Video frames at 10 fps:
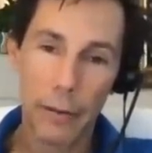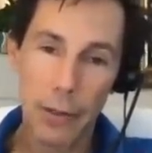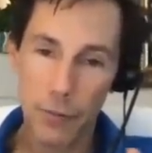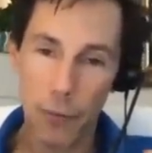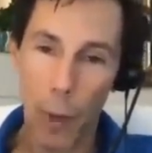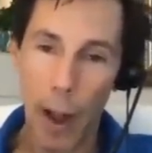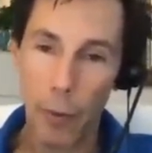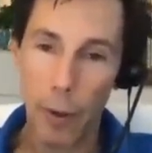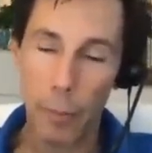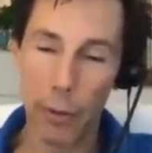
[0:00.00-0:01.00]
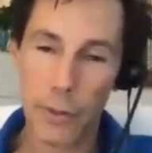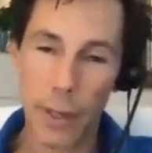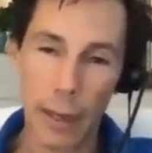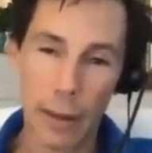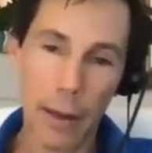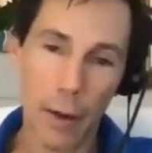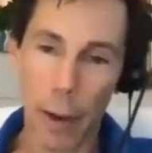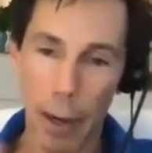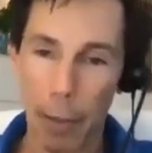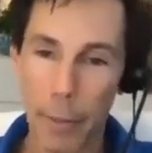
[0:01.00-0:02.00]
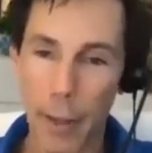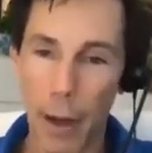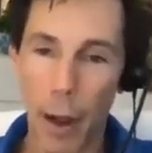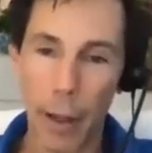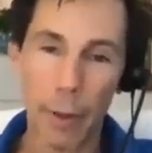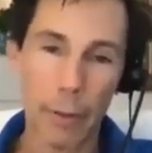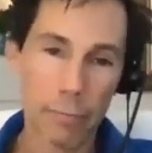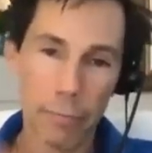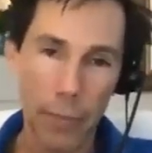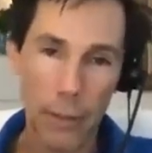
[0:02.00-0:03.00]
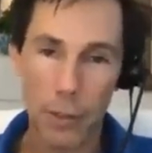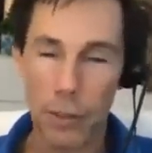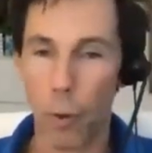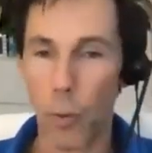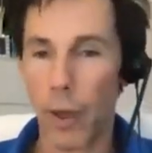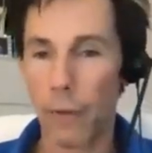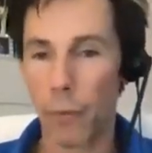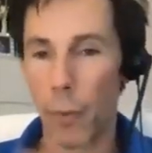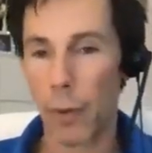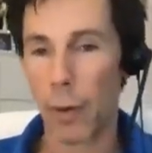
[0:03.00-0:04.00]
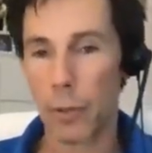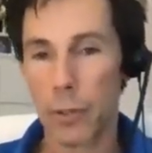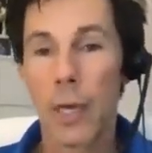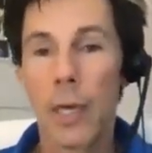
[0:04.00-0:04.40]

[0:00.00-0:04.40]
just for round numbers' sake, you know, it might not be that high, but let's just go with that for round numbers.